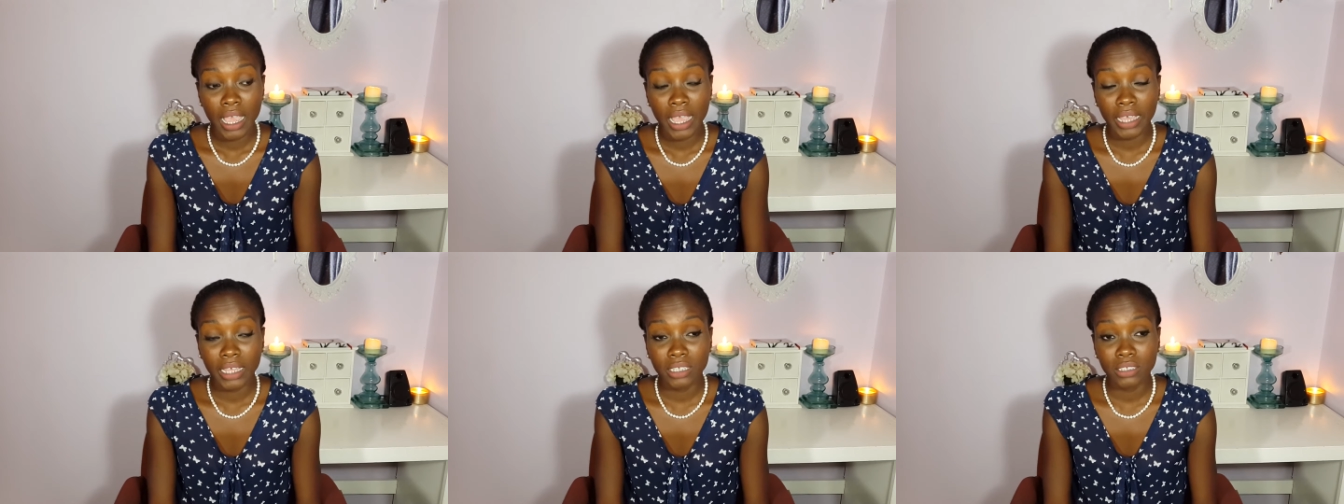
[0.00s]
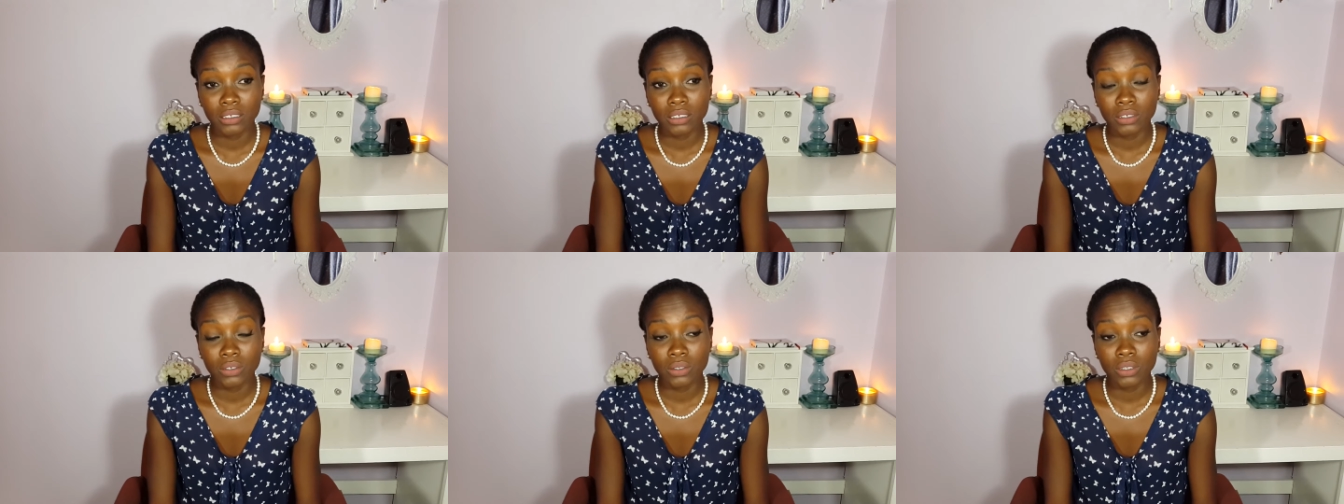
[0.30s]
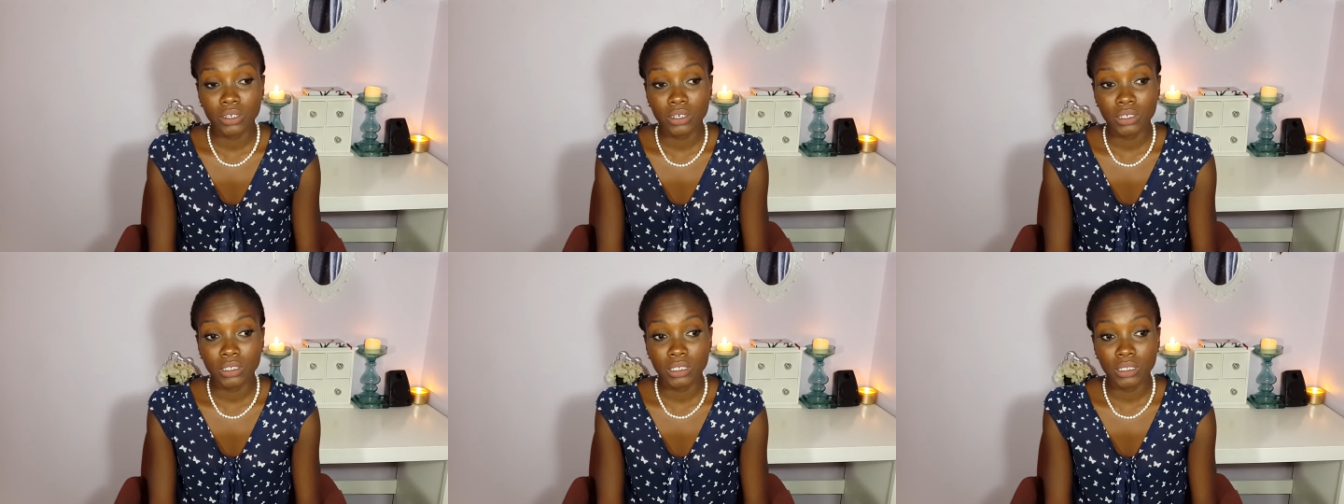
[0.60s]
And so
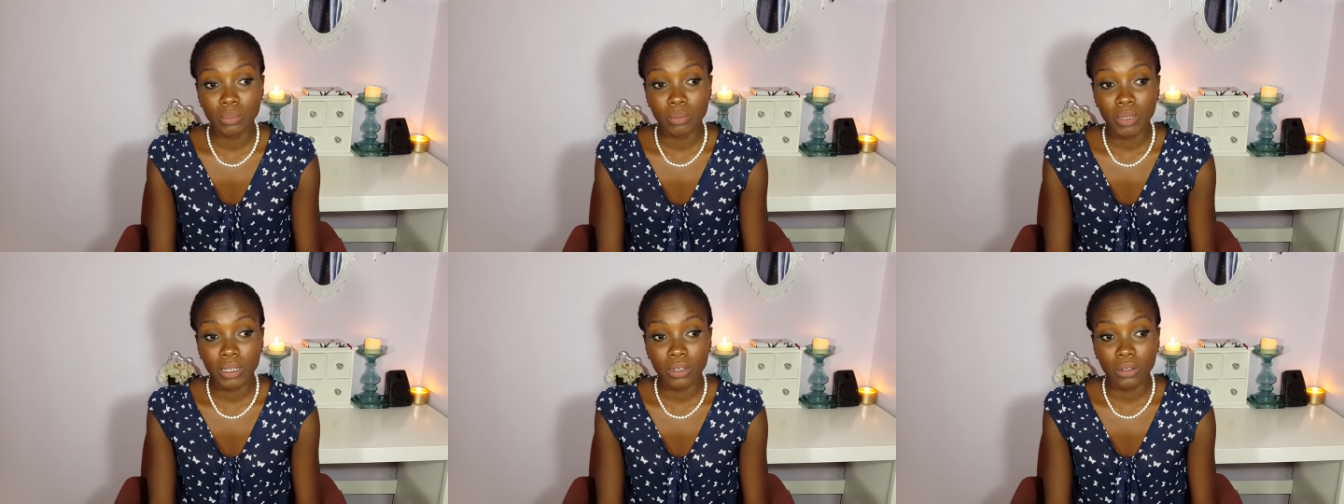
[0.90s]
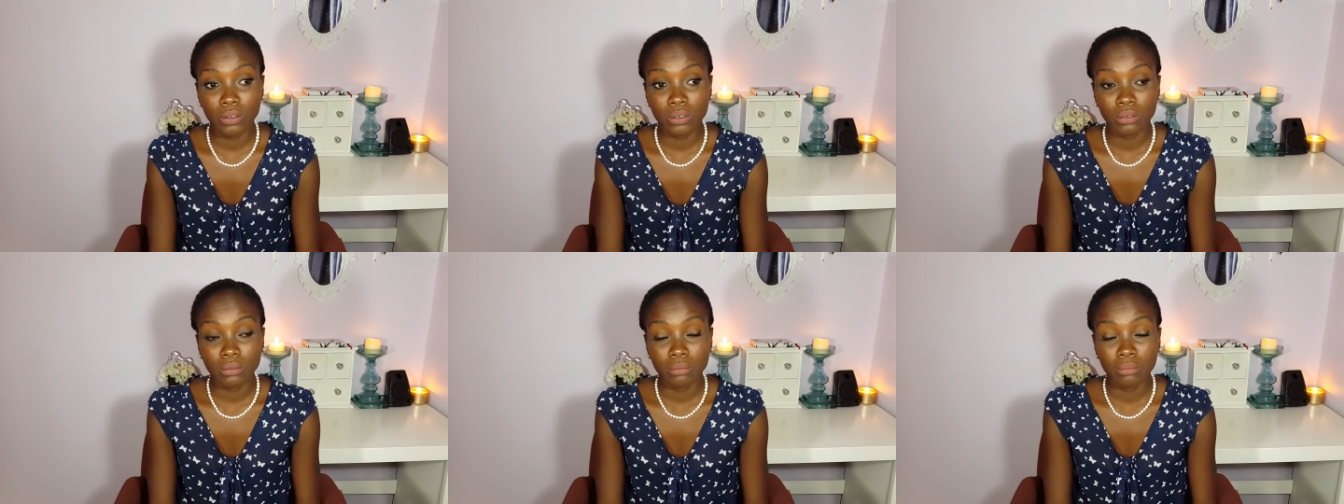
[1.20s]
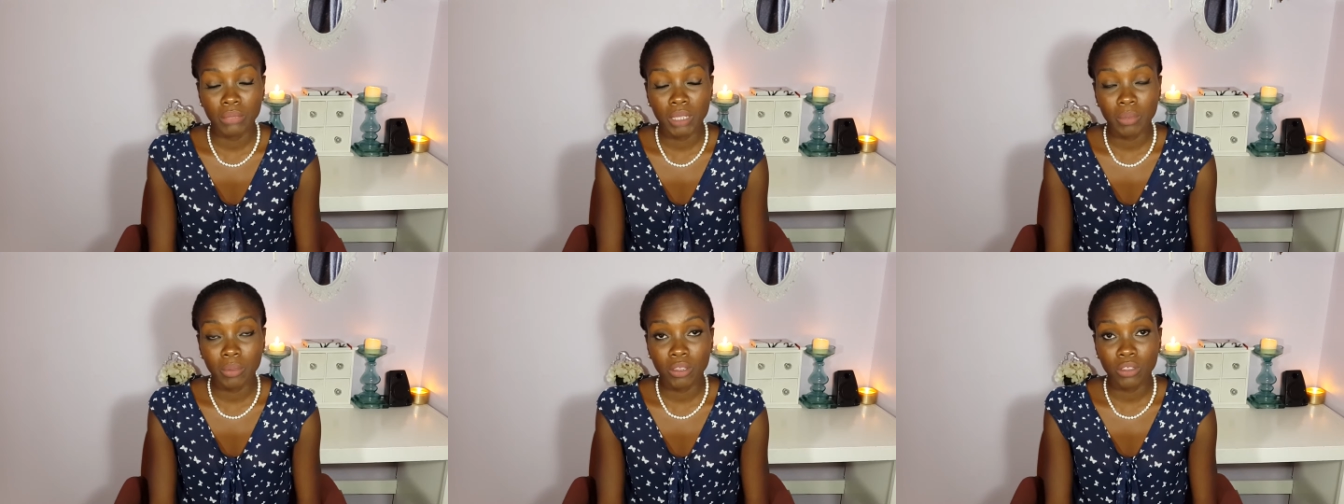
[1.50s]
there is about
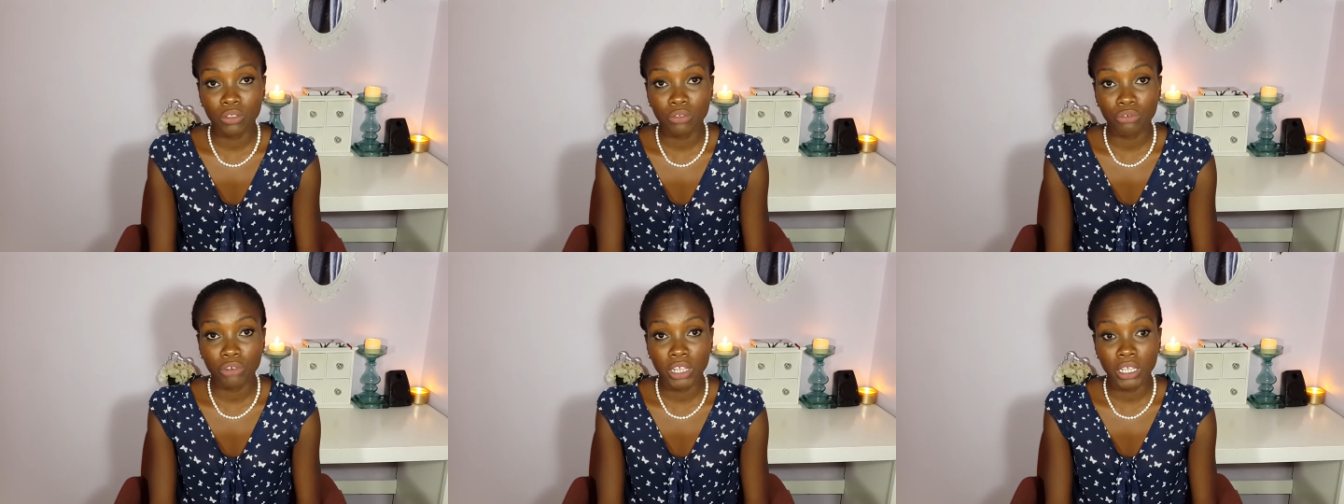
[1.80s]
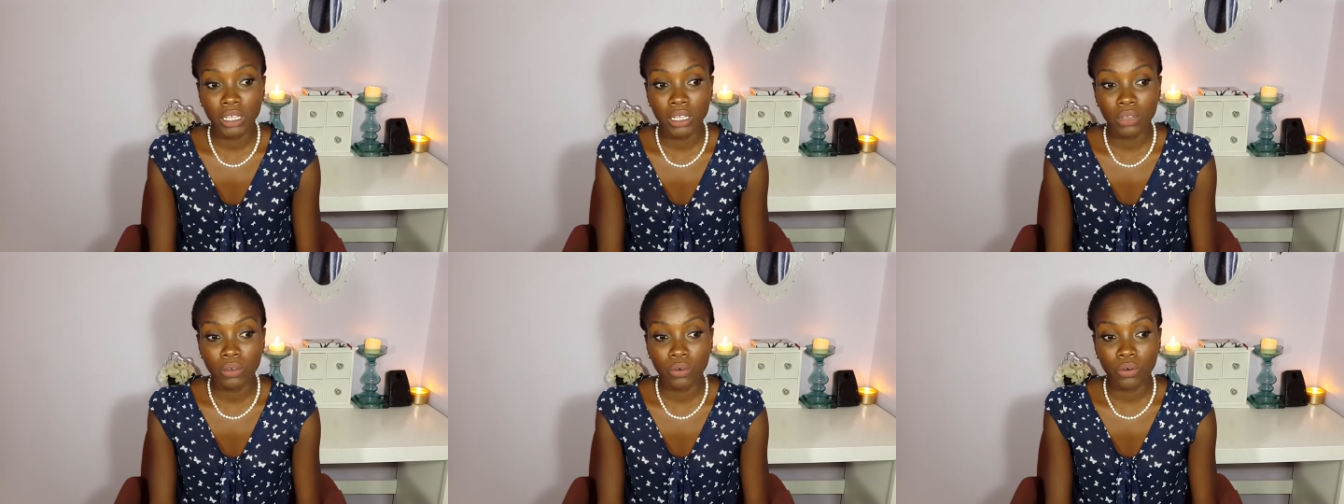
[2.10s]
maybe 3